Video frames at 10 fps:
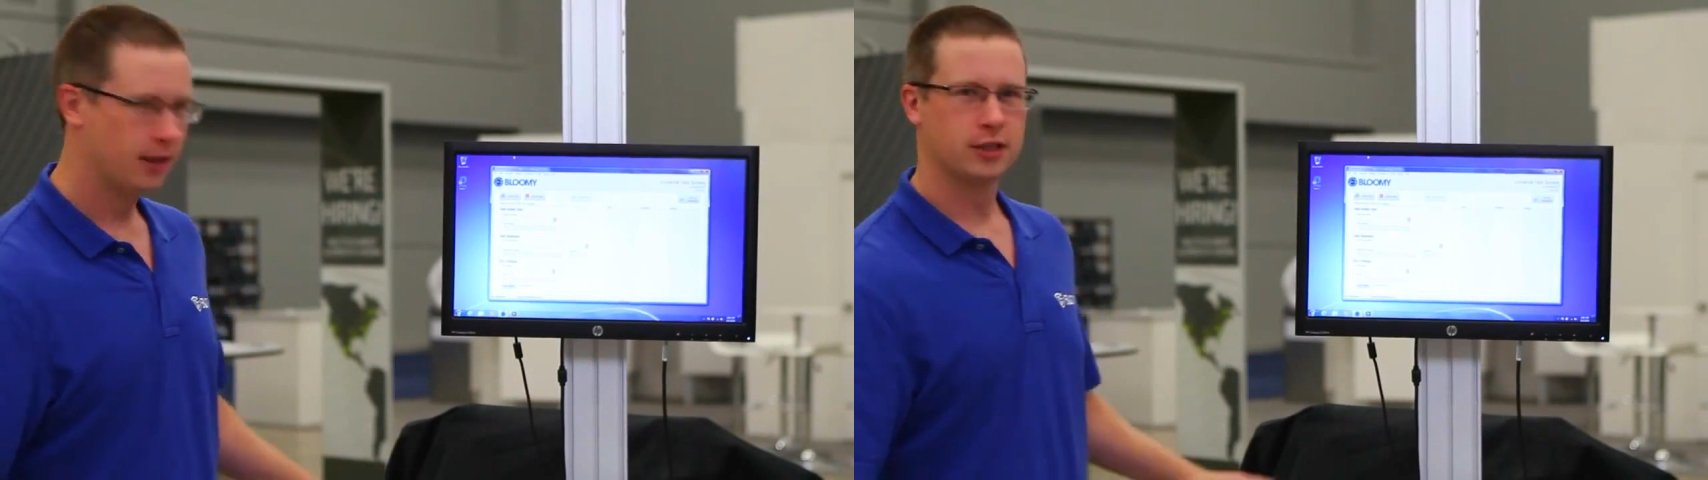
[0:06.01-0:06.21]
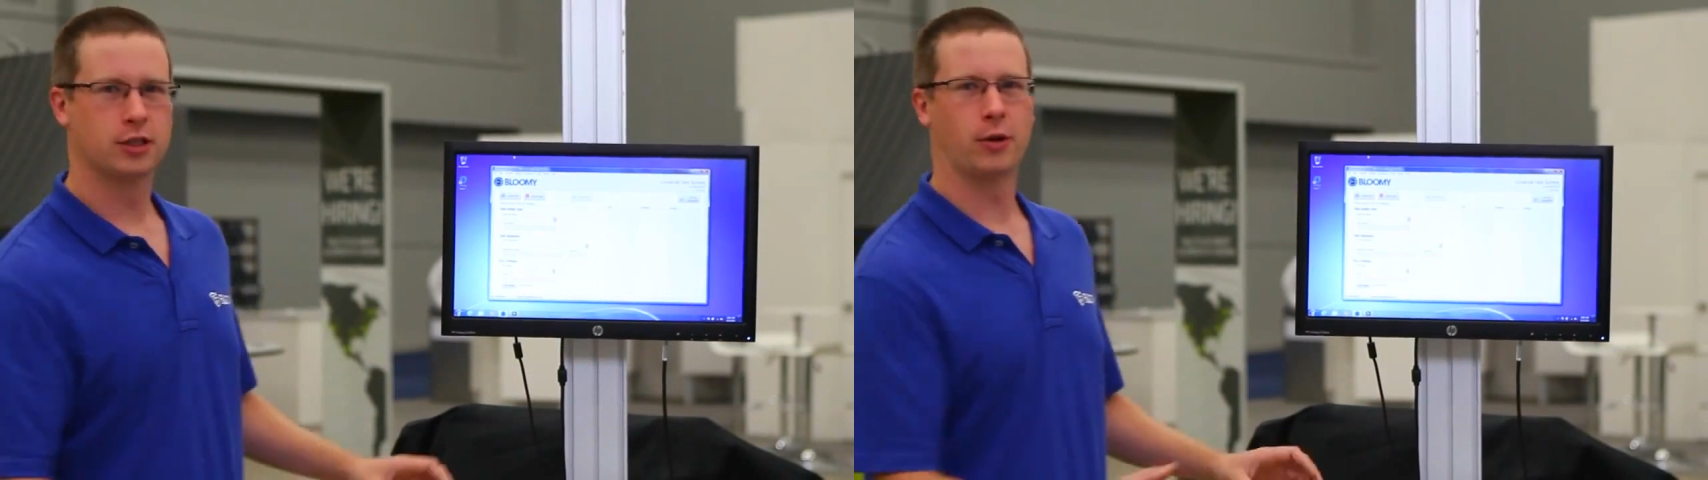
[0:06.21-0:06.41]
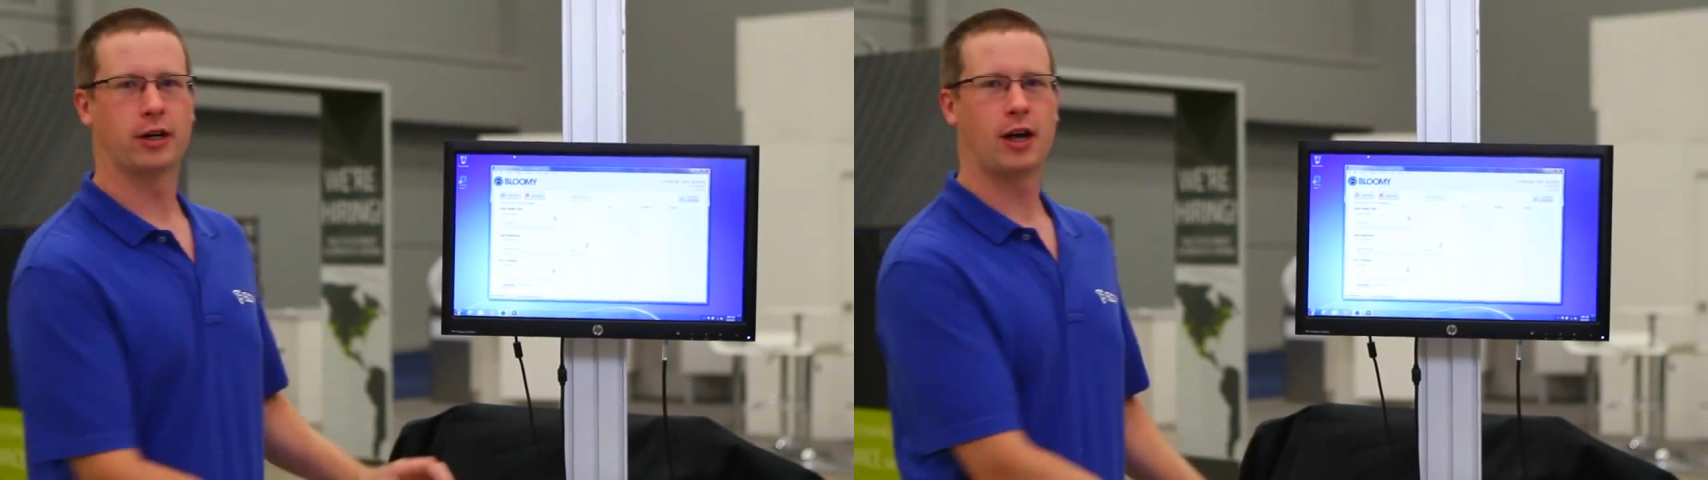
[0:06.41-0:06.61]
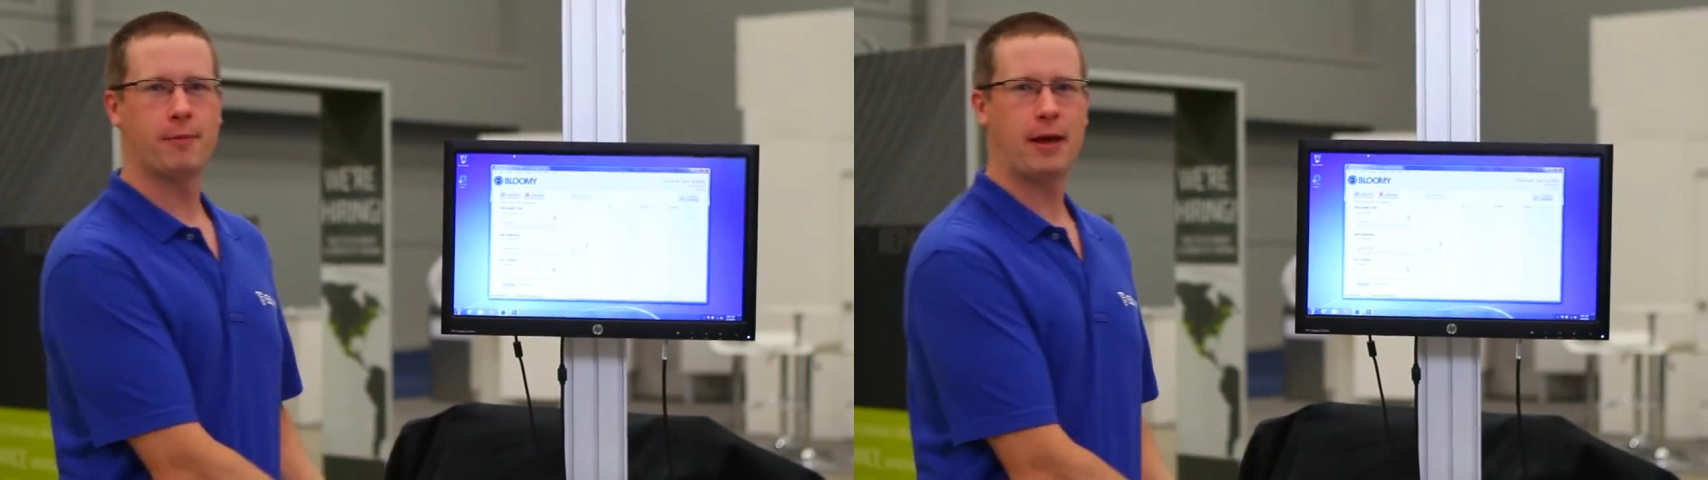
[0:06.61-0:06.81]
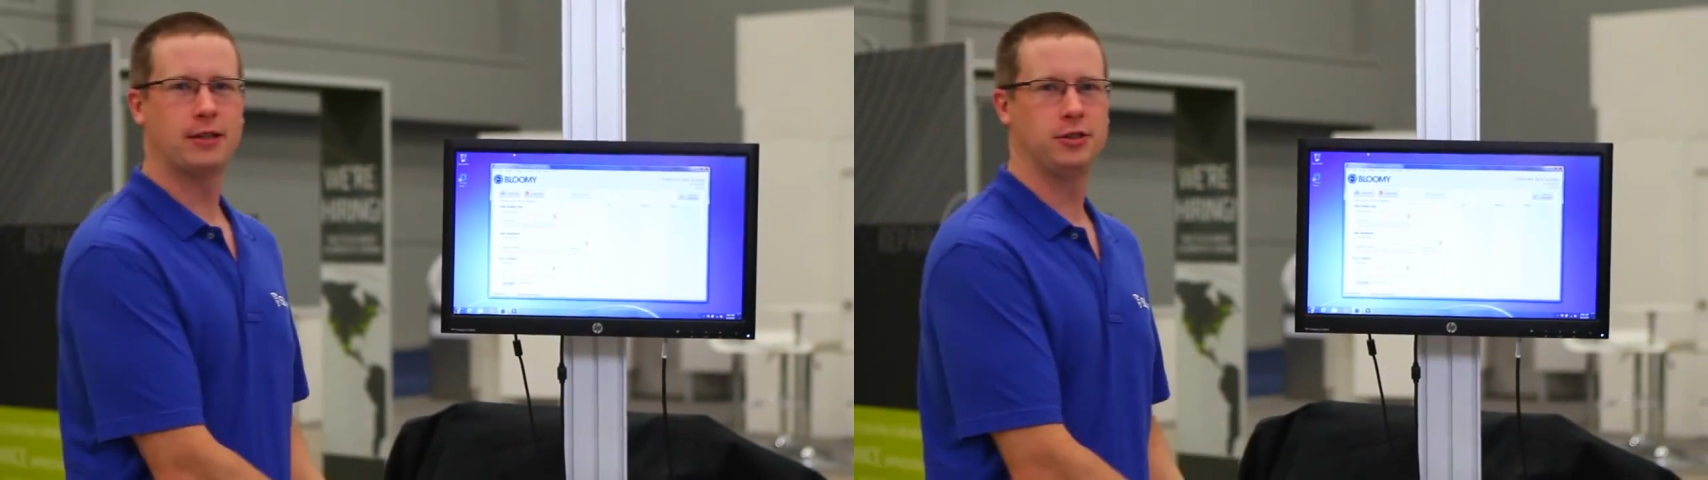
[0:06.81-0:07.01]
So our
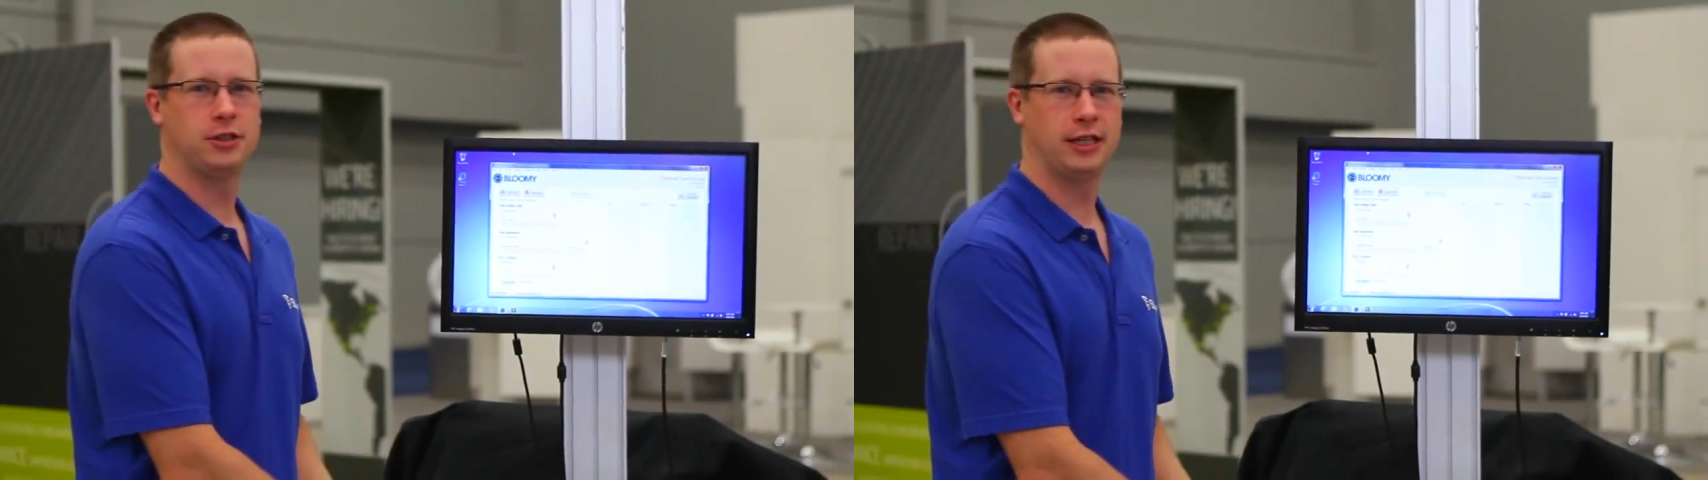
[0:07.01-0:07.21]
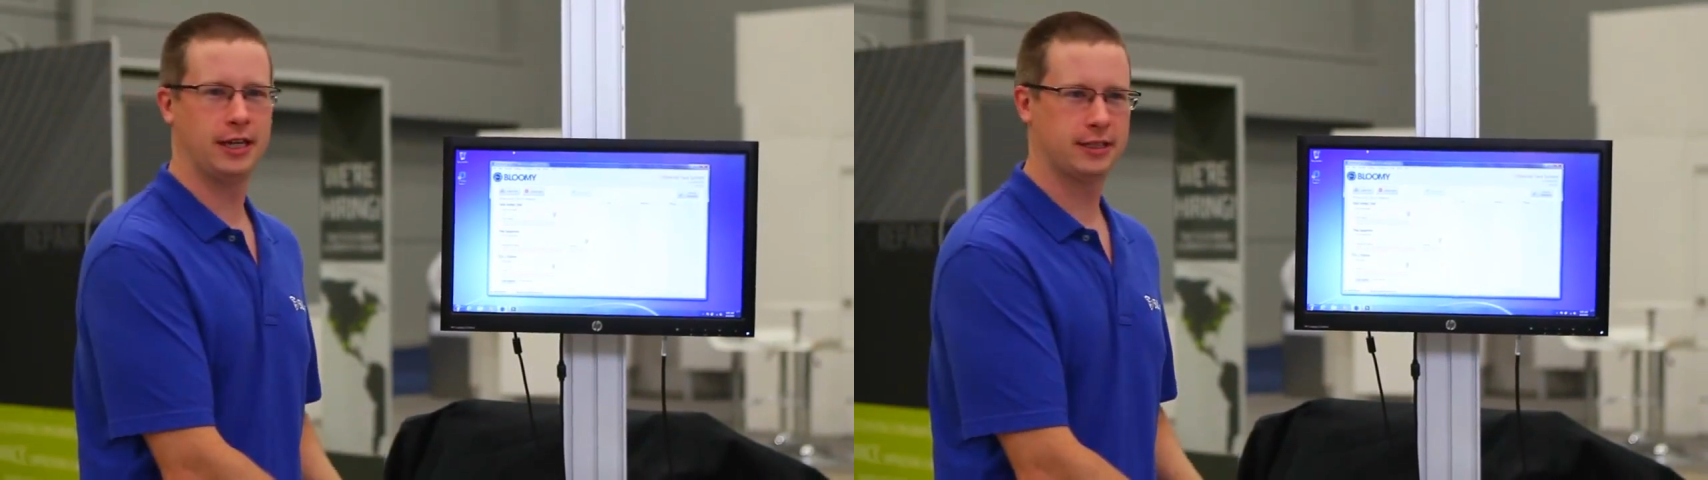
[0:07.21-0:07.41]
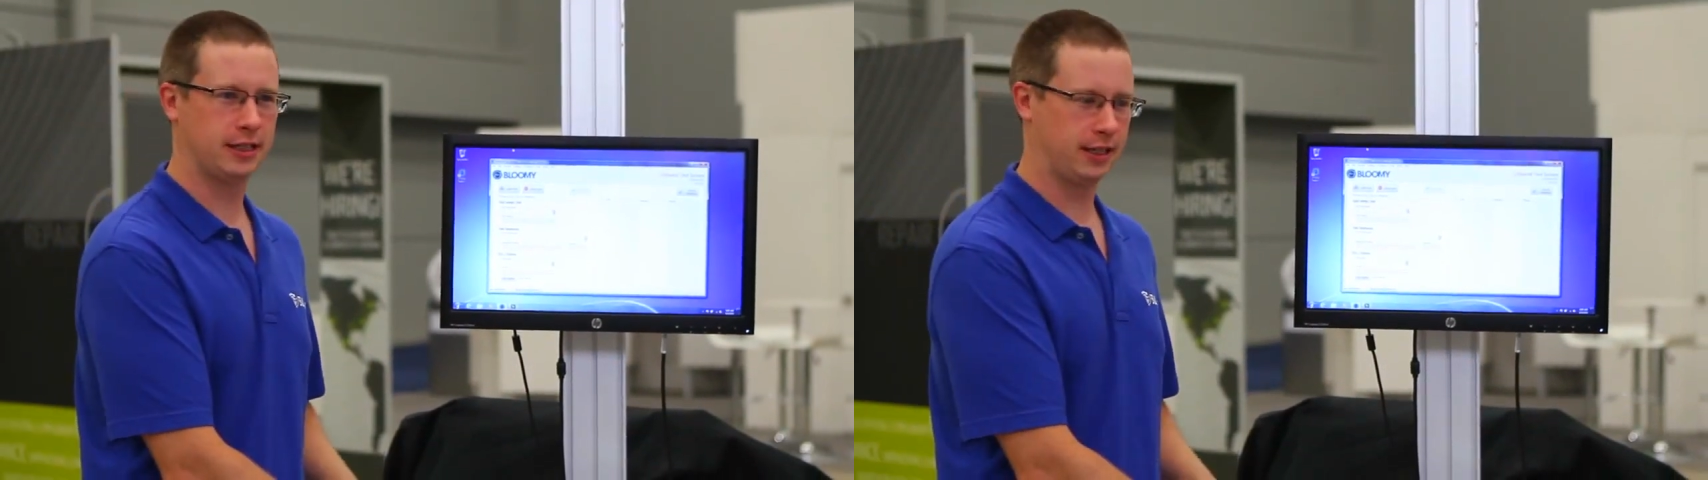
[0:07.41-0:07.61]
compact UTS